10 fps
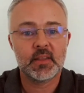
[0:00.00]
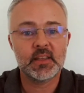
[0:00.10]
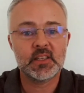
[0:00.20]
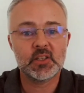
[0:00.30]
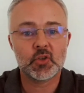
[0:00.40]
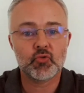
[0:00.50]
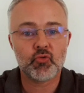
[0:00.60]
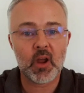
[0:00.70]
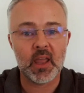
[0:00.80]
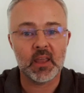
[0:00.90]
This is
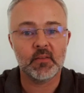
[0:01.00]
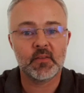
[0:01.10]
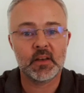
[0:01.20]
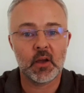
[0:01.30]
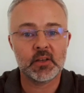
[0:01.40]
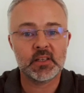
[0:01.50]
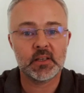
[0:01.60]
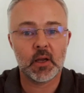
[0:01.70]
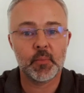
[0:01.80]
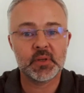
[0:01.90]
great for
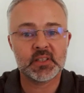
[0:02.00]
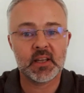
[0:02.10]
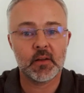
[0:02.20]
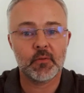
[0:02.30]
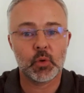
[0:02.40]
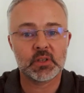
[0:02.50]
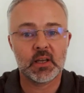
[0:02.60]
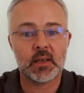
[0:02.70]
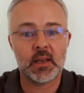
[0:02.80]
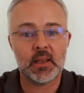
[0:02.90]
99% of what
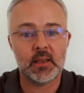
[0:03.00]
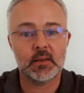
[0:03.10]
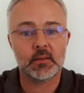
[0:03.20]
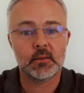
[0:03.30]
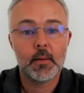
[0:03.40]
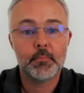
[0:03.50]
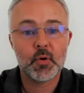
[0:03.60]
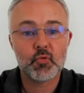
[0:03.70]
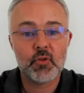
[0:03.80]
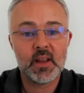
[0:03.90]
I need.
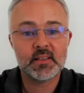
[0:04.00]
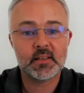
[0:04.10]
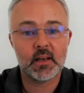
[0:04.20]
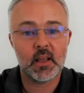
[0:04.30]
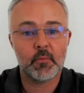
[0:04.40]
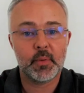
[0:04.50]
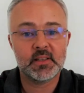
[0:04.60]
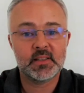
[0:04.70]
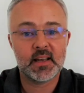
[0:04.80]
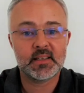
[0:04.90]
But recently I've
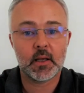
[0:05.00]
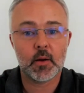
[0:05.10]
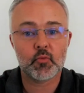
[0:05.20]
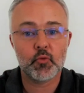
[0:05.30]
been setting up